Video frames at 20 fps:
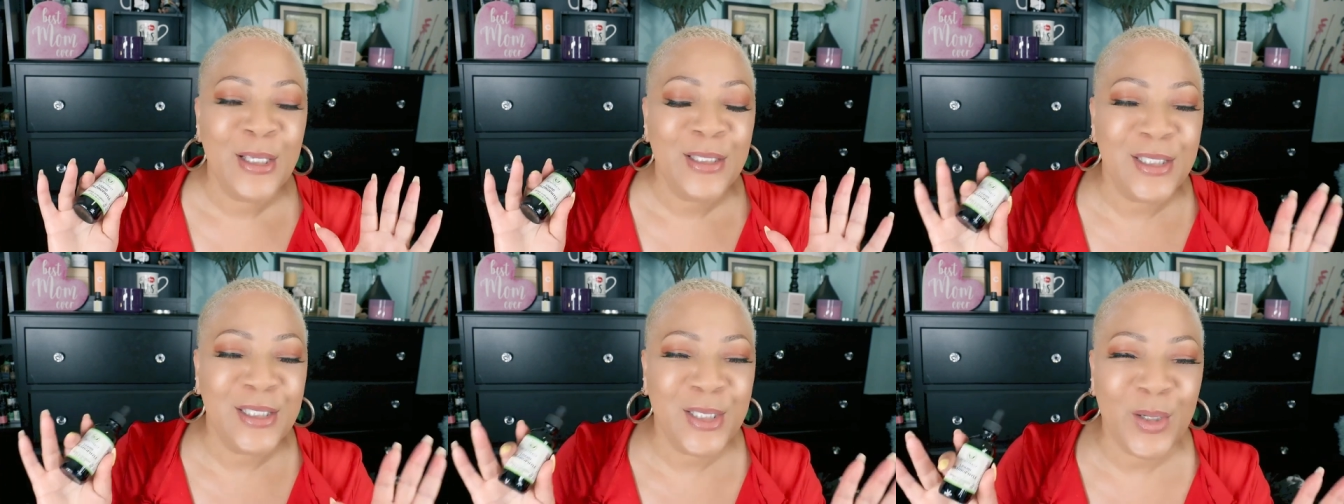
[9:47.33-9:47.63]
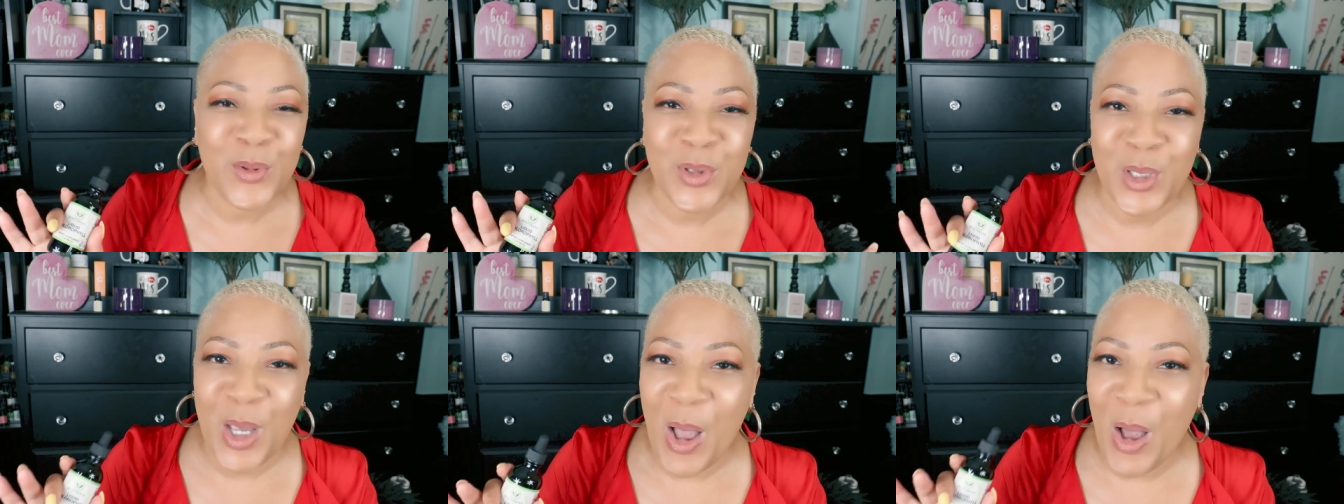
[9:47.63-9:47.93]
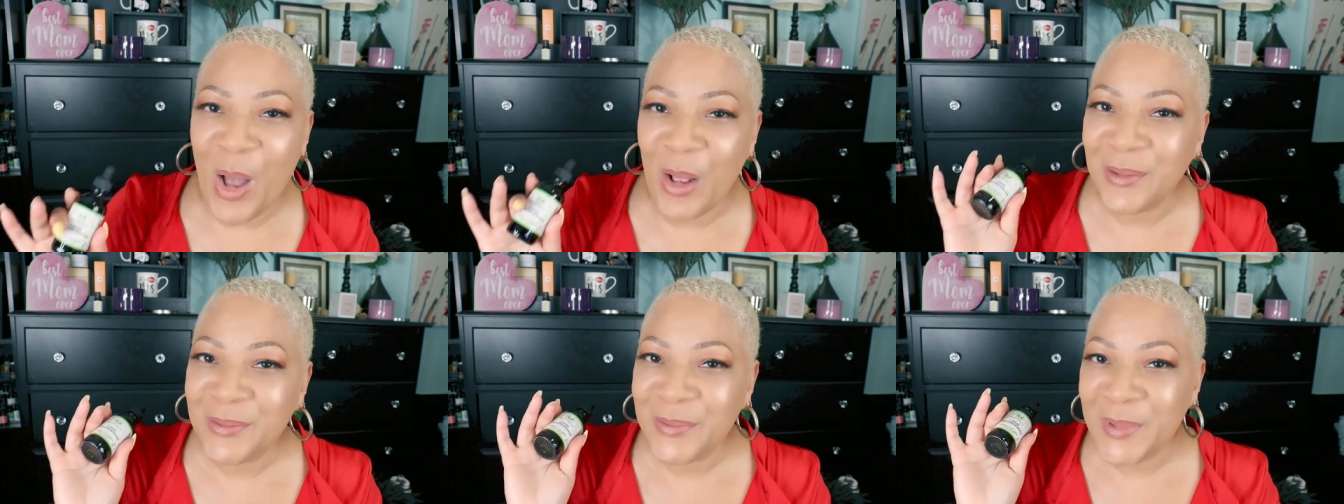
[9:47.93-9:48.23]
So
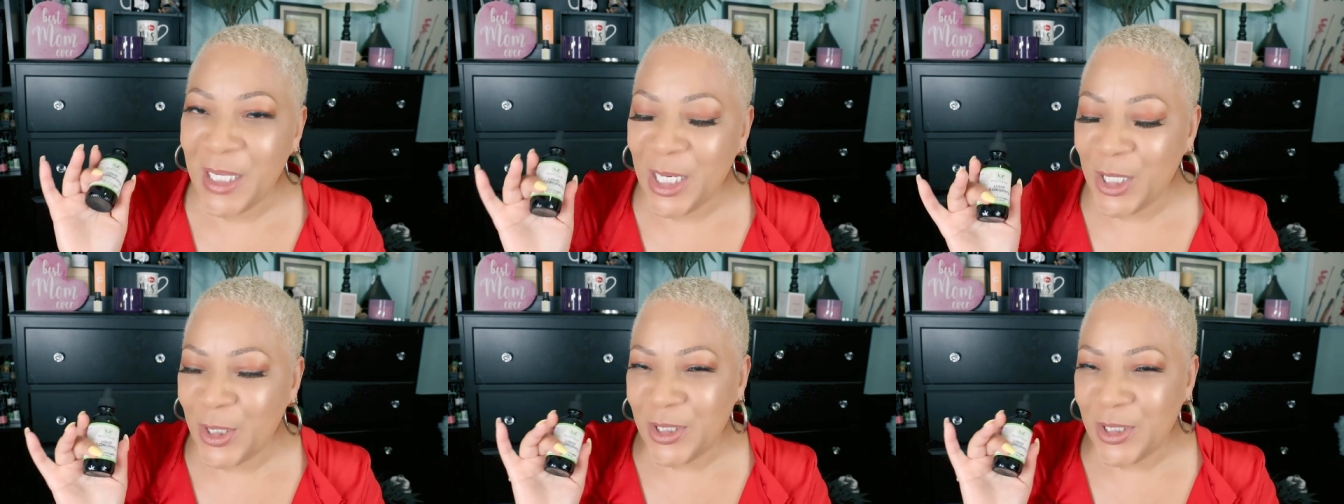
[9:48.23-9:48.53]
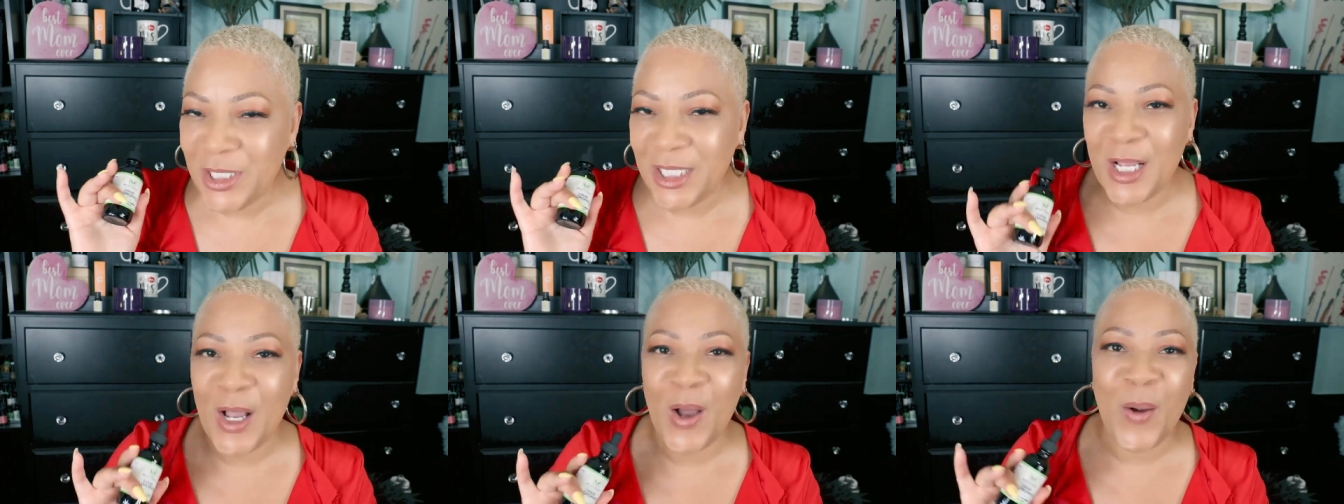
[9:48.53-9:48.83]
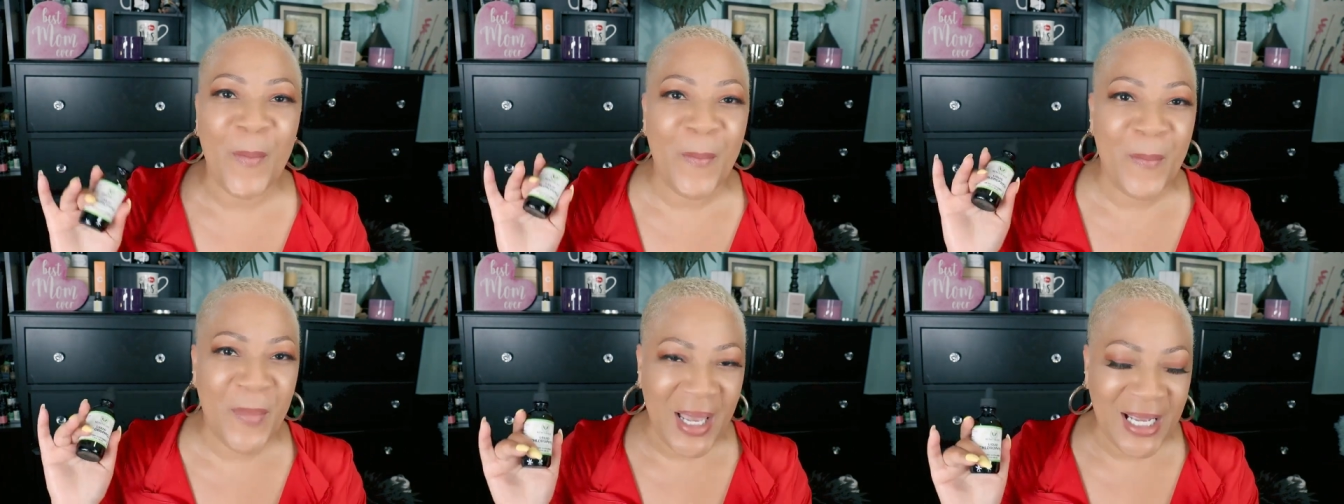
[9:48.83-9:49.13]
y'all, here you
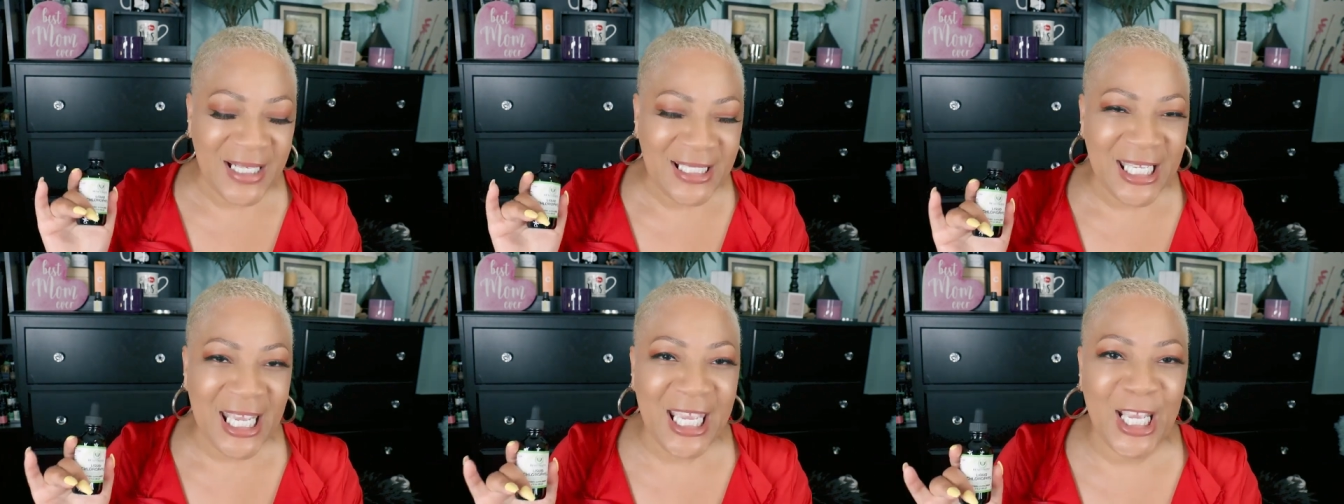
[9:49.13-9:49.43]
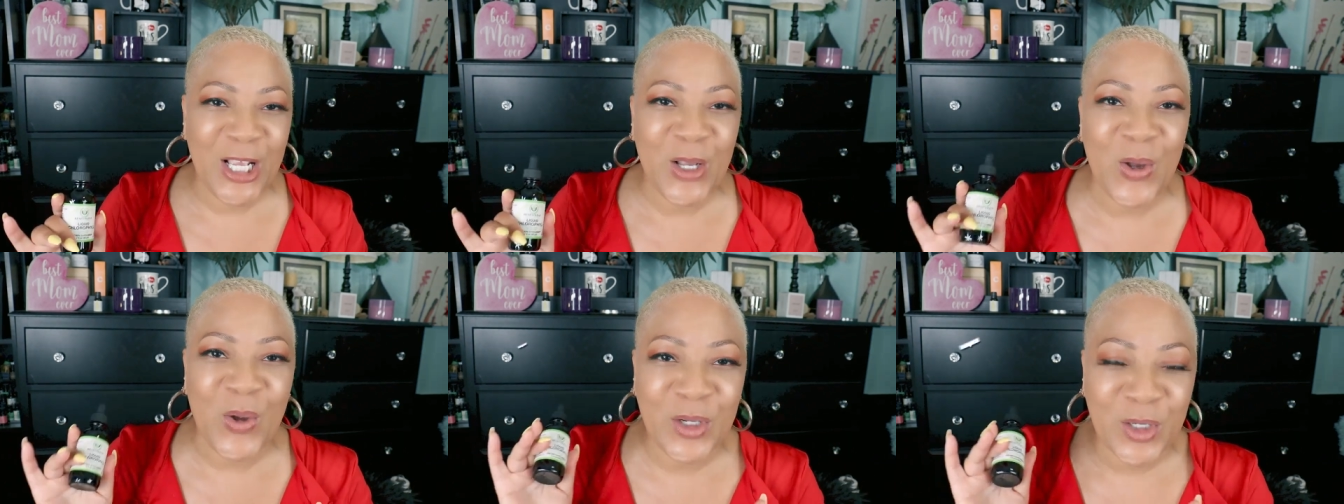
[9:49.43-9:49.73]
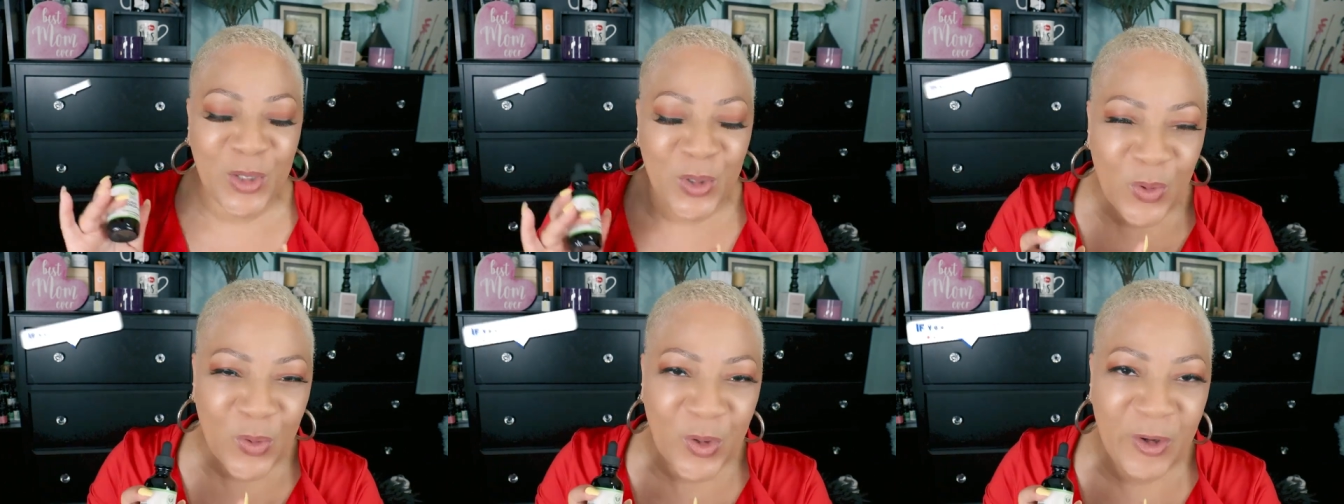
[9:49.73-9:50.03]
go. My take
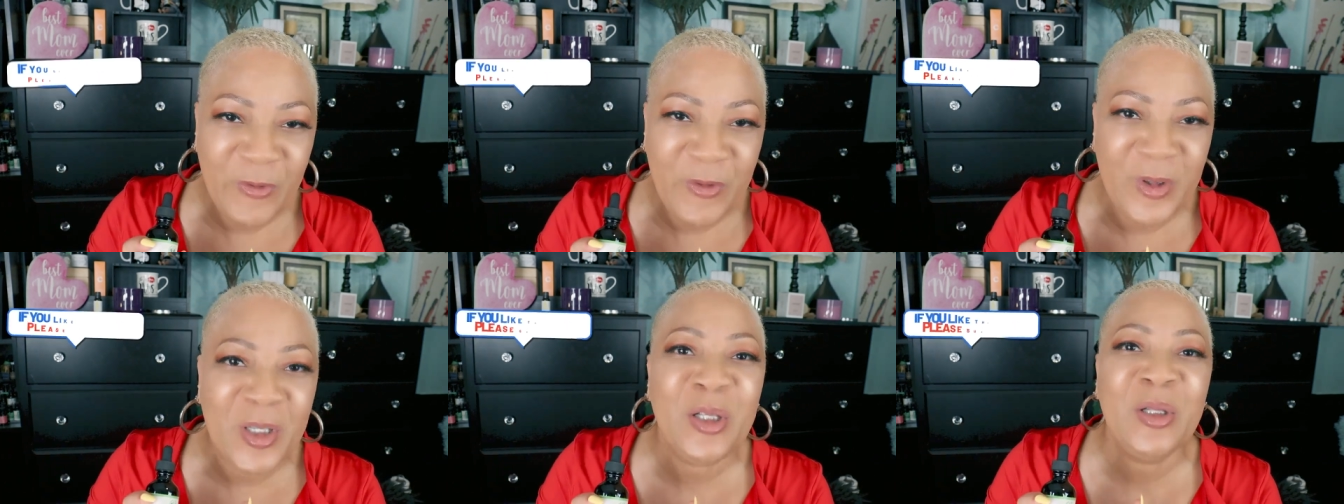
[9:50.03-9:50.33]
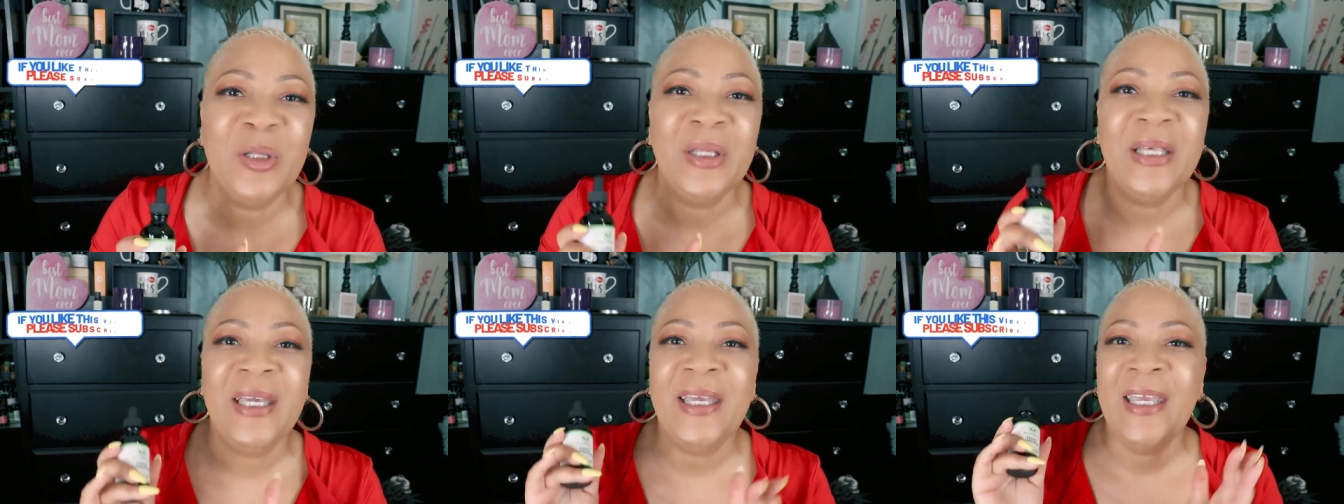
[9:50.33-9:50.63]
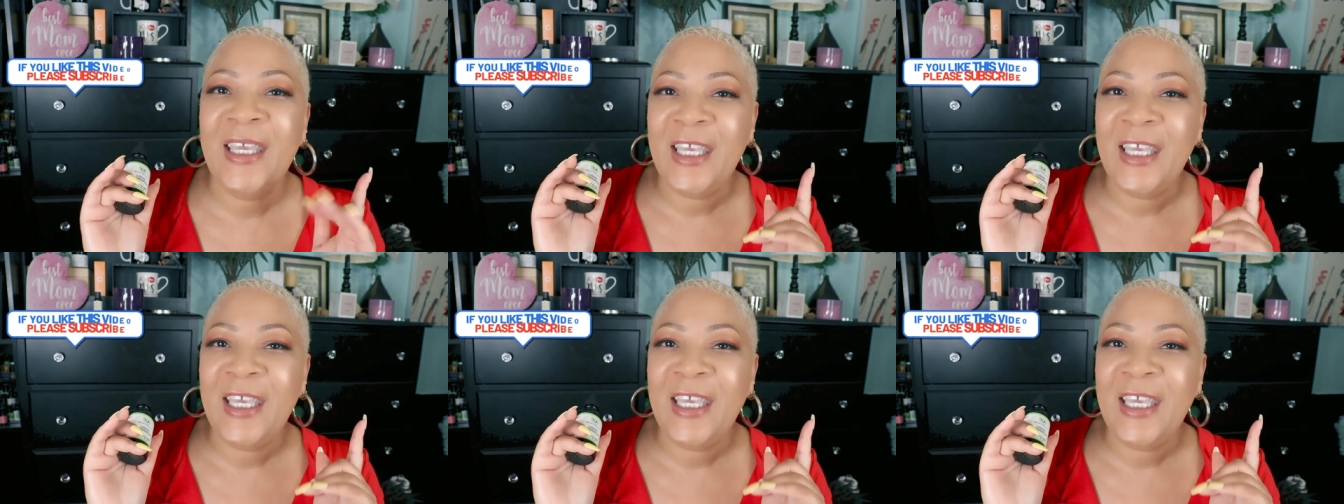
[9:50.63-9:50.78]
on chlorophyll.